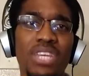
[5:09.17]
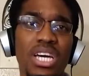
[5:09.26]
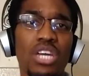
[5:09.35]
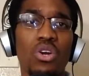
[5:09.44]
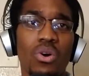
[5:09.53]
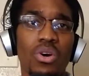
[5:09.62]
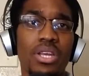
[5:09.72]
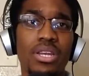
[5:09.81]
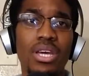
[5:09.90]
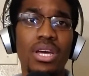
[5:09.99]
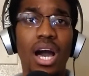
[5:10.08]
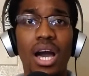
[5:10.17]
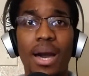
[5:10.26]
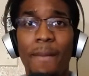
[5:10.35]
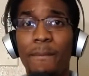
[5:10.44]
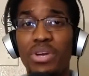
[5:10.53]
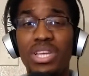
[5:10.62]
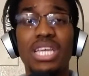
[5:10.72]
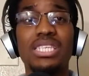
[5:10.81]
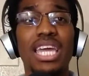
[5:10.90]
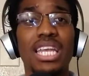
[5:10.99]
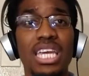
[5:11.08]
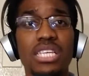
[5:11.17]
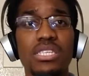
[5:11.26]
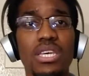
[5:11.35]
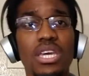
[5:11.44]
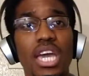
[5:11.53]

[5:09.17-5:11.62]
done on breathing techniques,